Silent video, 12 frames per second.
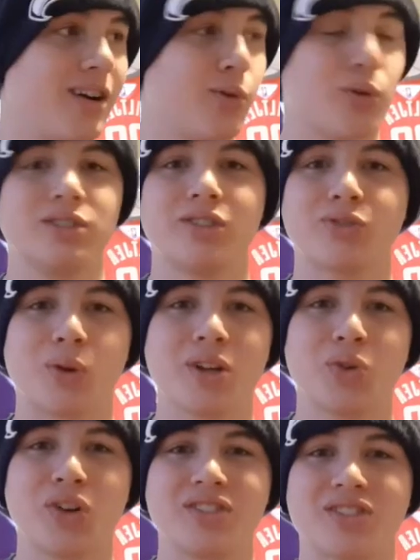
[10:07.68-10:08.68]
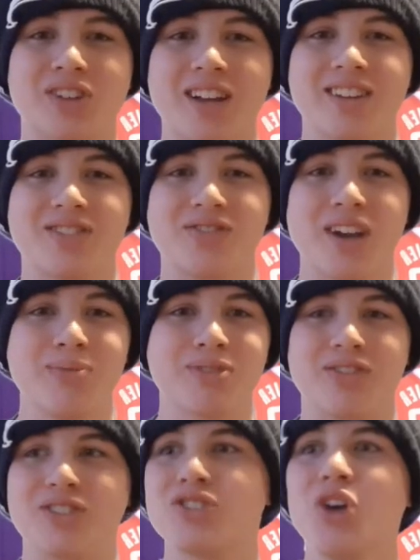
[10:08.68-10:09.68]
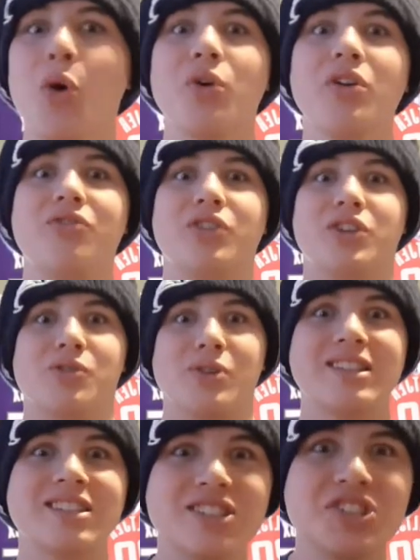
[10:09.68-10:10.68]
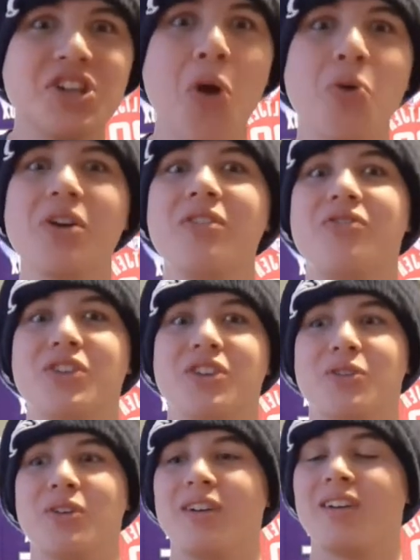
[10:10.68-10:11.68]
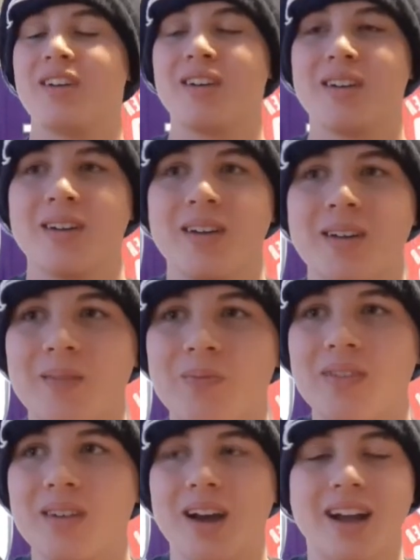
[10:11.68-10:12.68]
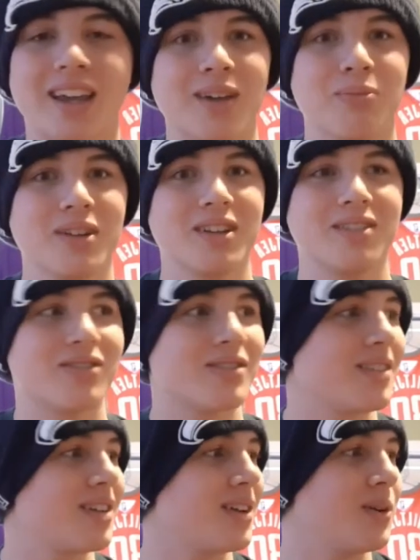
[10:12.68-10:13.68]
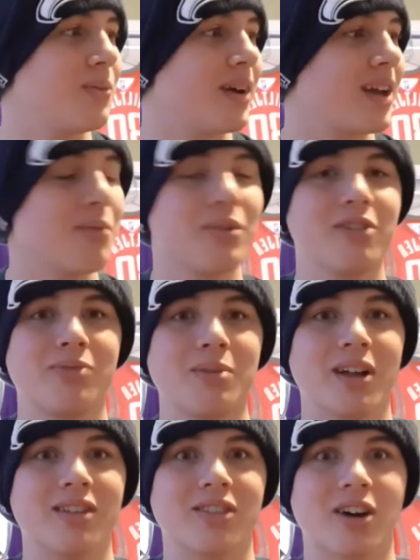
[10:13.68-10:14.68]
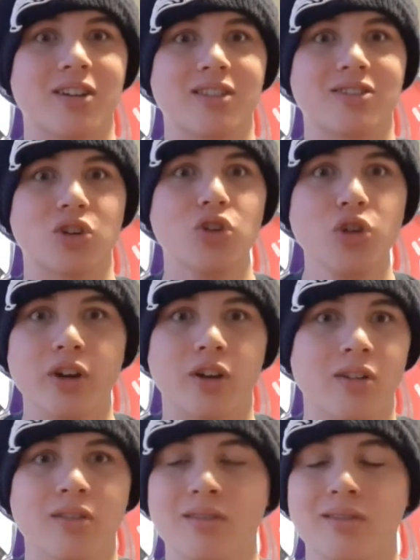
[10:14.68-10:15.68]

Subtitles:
I wonder if 2020's tried this vape stuff. It's so good for you. It's so good for you. I can't believe people hadn't thought of this earlier.